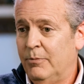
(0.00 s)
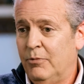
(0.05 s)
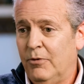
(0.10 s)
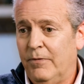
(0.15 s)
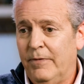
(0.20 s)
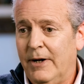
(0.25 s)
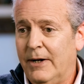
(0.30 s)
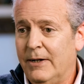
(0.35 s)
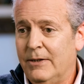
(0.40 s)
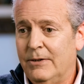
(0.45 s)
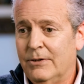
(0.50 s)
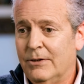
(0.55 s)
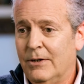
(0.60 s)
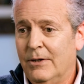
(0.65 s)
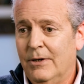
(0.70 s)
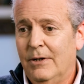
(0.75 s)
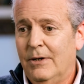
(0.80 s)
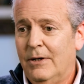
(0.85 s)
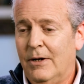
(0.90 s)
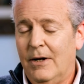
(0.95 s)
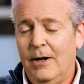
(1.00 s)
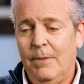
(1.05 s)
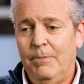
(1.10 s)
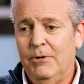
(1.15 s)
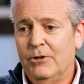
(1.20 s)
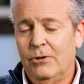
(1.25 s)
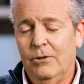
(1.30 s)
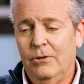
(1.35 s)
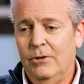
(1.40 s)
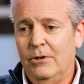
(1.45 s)
It provides an
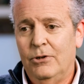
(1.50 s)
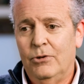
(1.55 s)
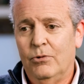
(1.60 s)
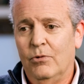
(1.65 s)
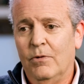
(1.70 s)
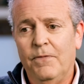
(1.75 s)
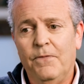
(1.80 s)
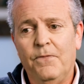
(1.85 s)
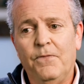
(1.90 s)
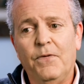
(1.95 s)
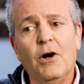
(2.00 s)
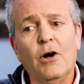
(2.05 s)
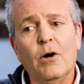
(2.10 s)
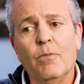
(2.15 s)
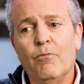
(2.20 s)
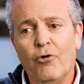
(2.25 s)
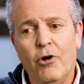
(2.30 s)
opportunity to a far